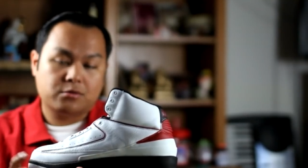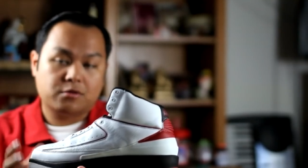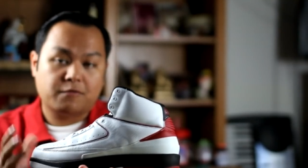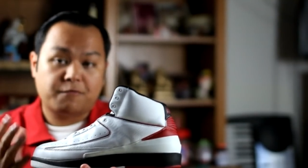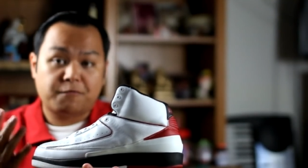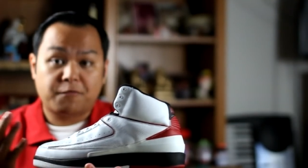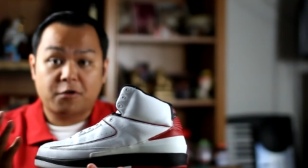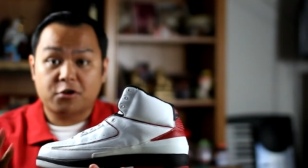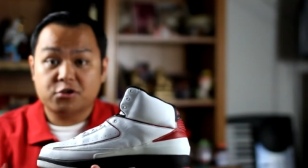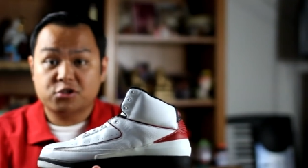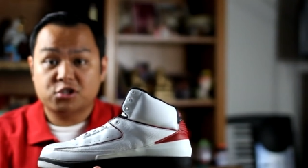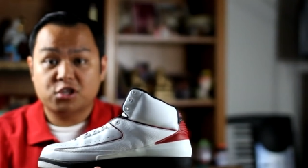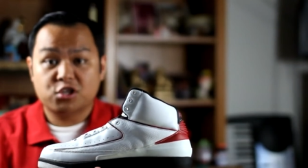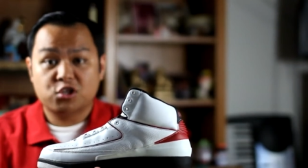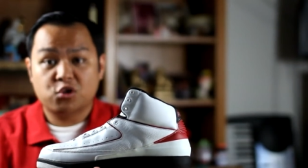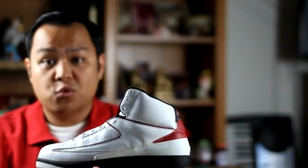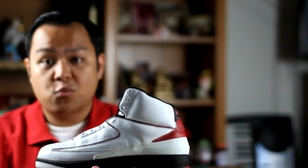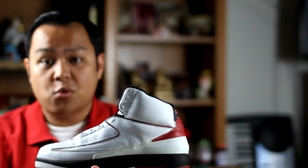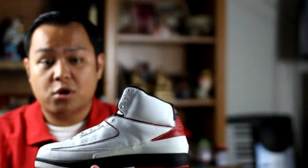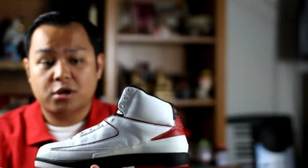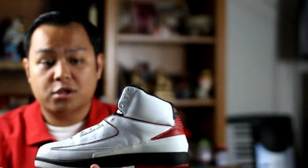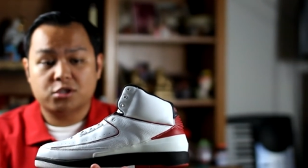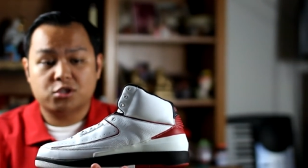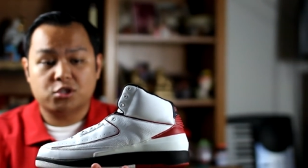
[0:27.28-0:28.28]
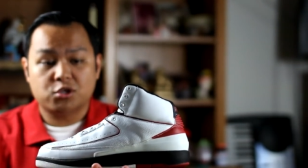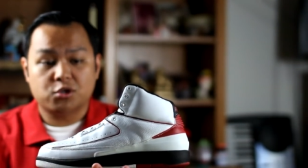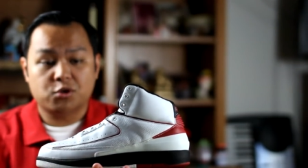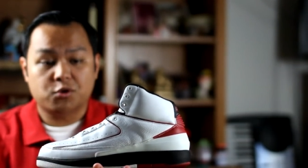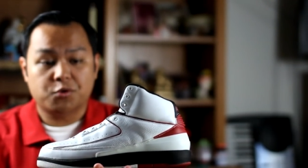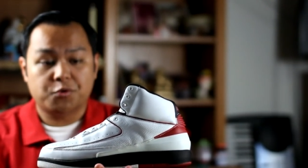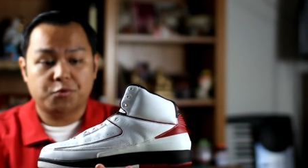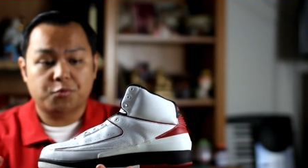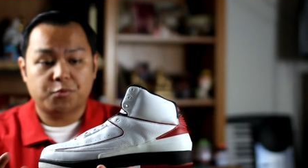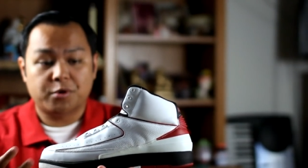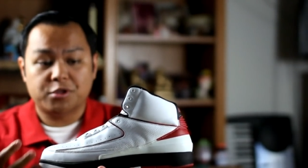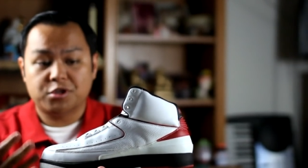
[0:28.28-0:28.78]
the first thing you want to
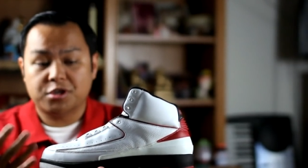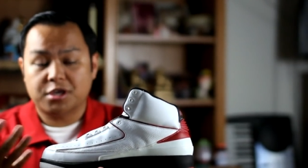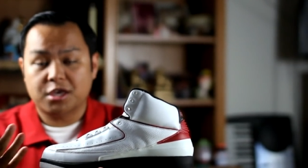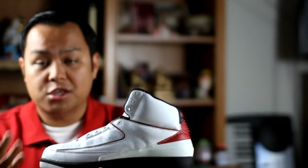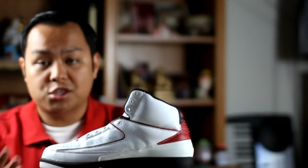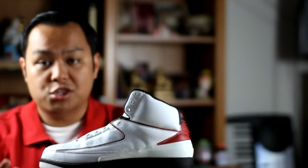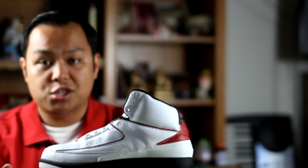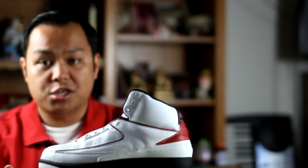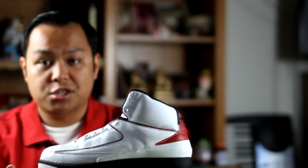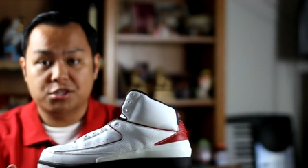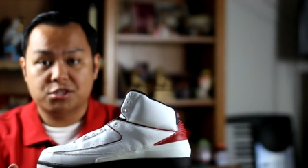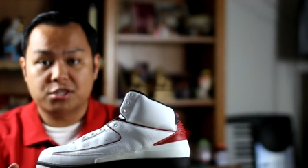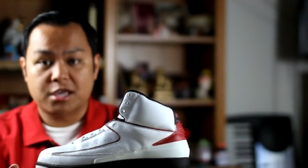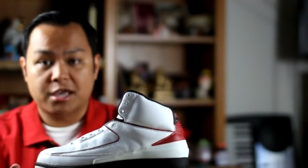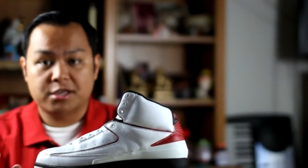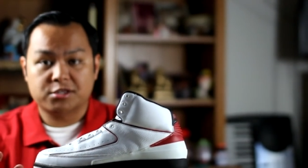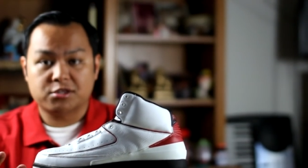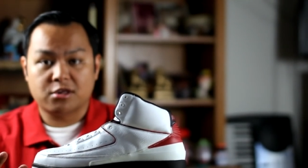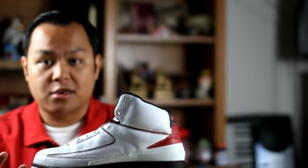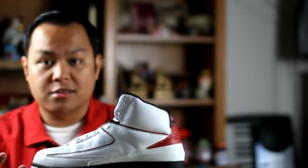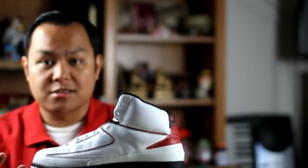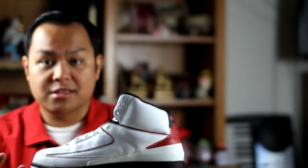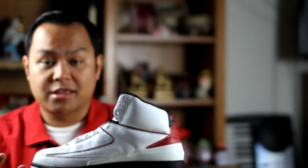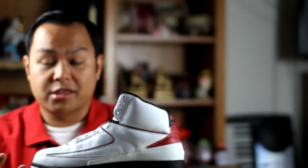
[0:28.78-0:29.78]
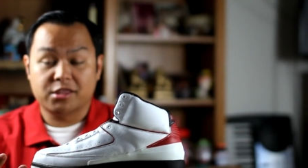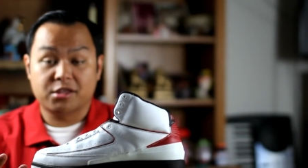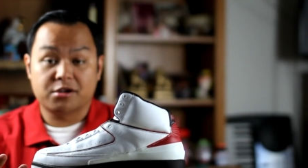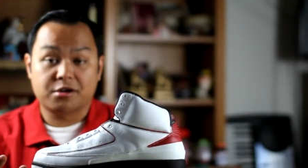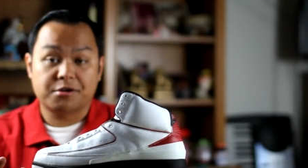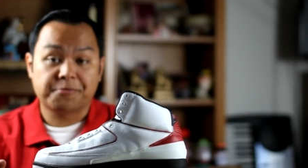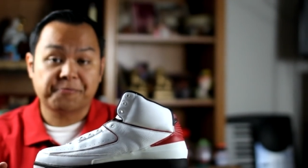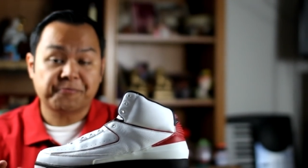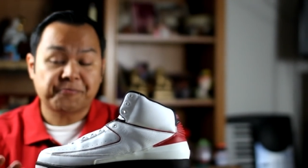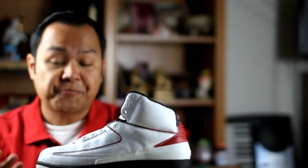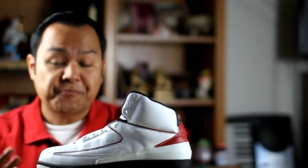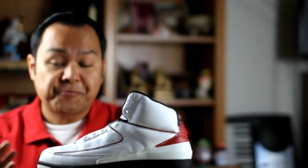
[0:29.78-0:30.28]
do when you get jean stains on
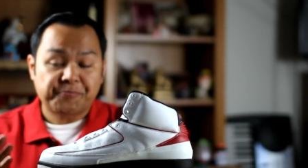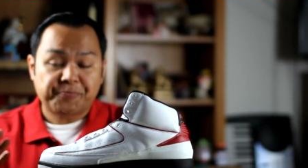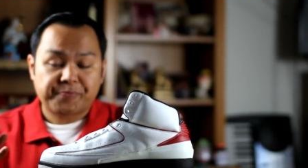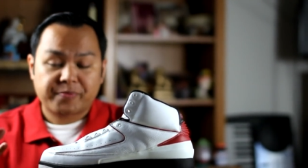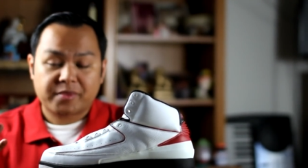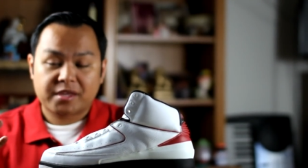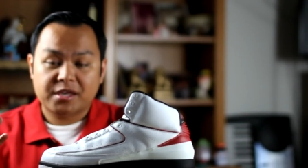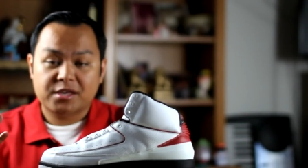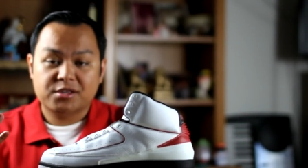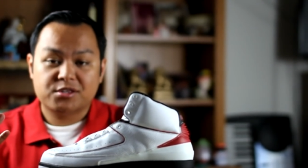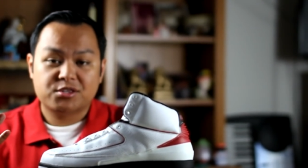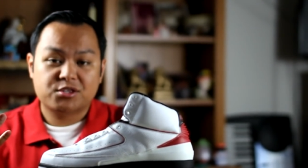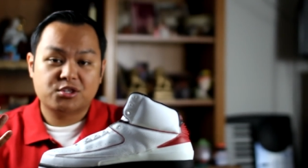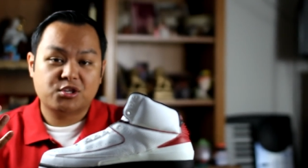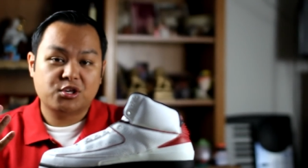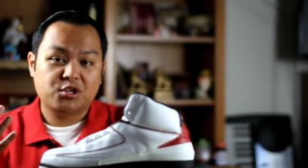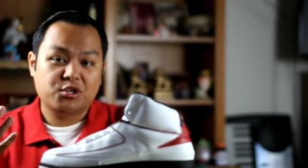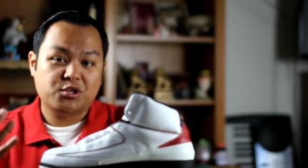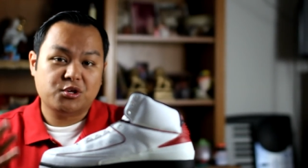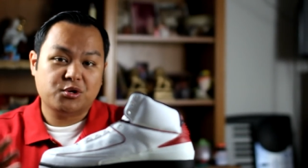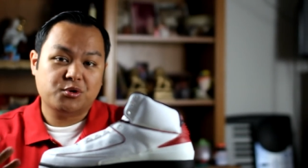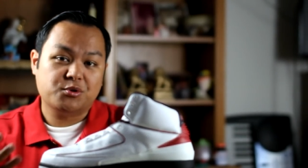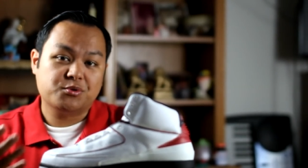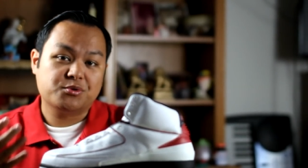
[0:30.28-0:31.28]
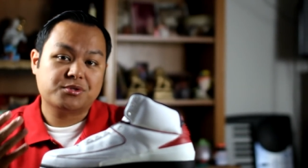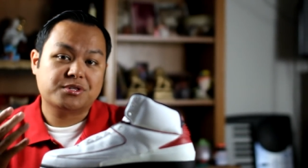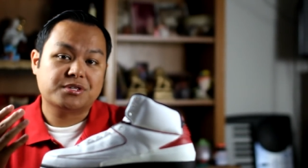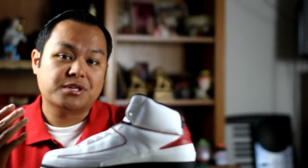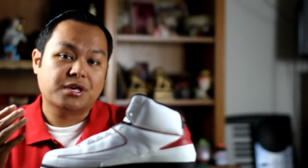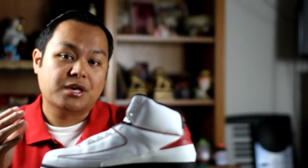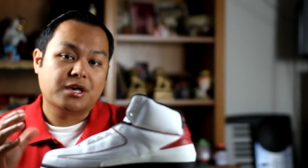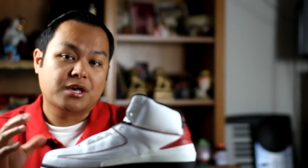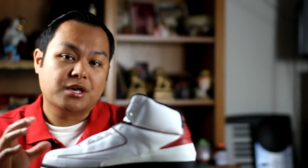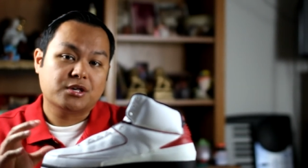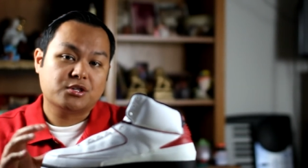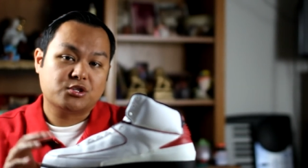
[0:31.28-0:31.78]
leather is to use
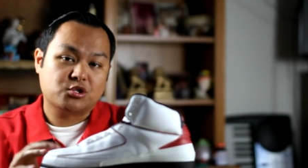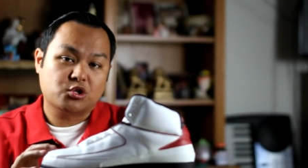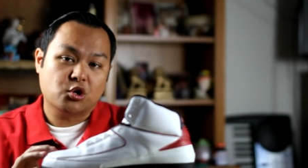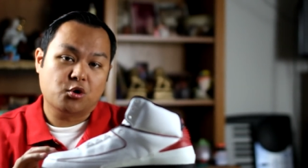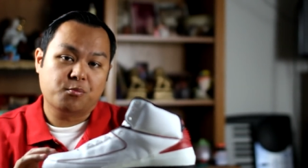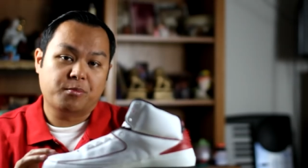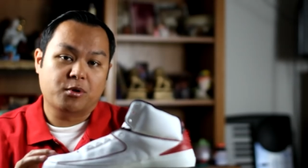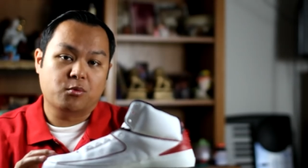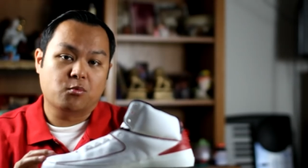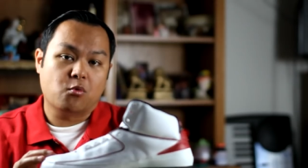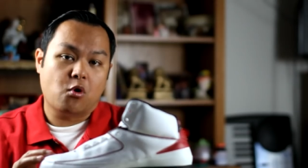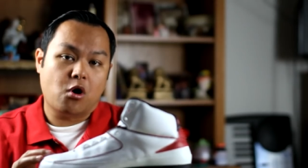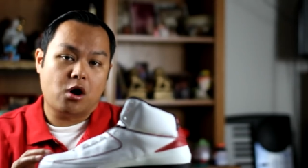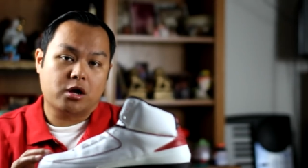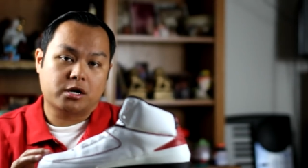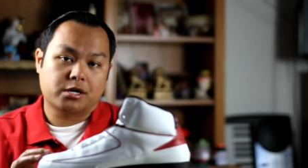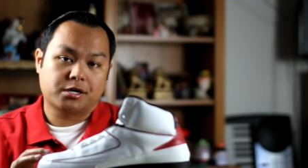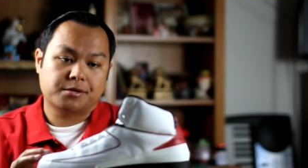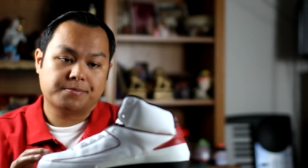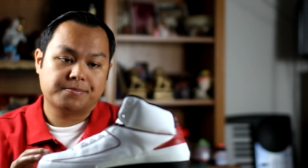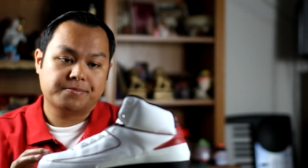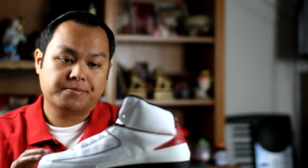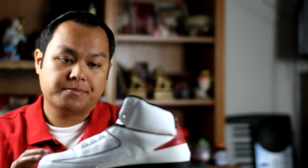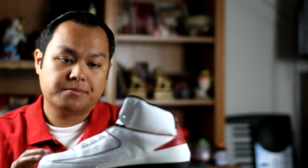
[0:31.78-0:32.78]
soap and water.